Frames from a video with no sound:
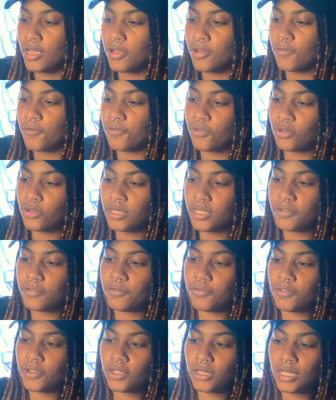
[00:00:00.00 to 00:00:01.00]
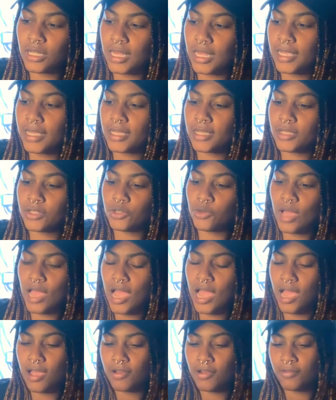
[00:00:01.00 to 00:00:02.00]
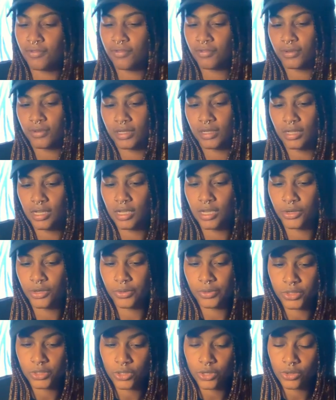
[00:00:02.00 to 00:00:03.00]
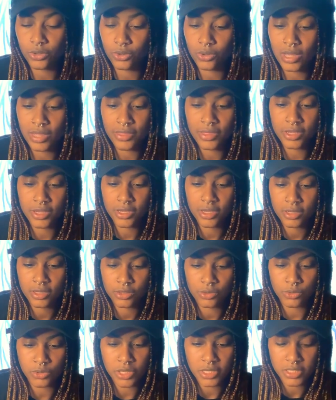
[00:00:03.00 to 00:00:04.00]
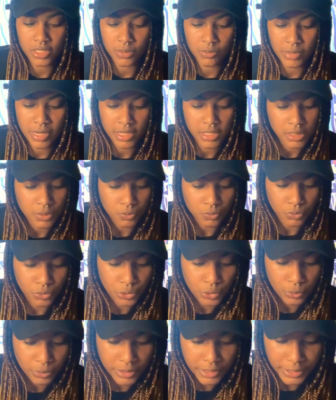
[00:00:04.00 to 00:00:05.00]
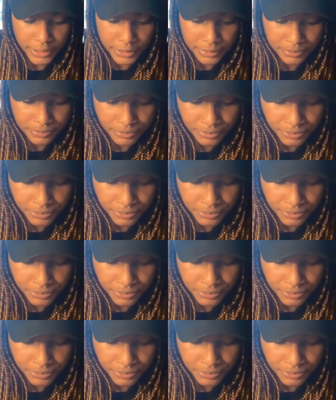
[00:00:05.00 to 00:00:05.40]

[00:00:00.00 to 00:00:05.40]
fully feel like you have a new circle, I think you need to make some room here.